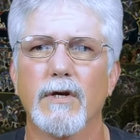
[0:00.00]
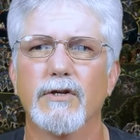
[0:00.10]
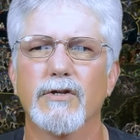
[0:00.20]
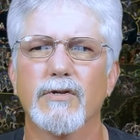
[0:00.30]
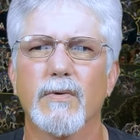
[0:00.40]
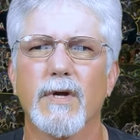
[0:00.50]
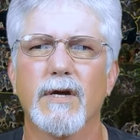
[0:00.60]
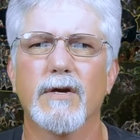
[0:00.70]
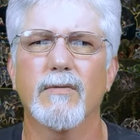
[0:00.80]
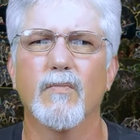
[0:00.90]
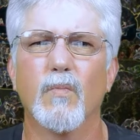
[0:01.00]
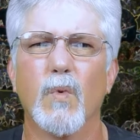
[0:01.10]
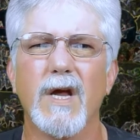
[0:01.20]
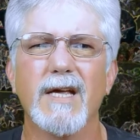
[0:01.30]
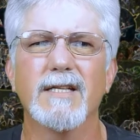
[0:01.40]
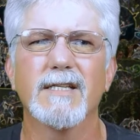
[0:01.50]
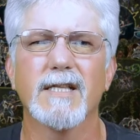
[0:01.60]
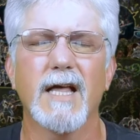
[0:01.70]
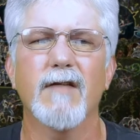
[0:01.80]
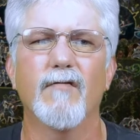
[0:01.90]
just so he could
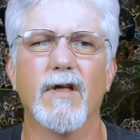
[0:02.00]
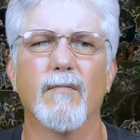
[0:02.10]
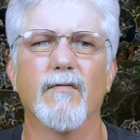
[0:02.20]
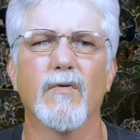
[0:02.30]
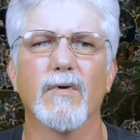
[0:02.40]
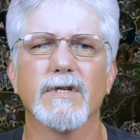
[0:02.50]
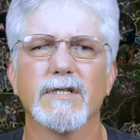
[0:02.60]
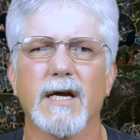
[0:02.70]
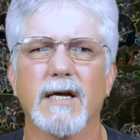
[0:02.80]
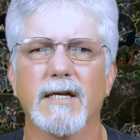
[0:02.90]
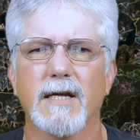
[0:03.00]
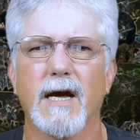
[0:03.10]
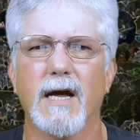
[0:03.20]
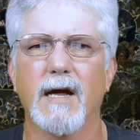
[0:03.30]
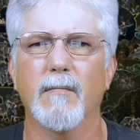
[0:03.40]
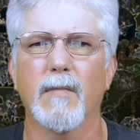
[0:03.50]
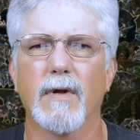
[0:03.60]
re-enslave them for a second time.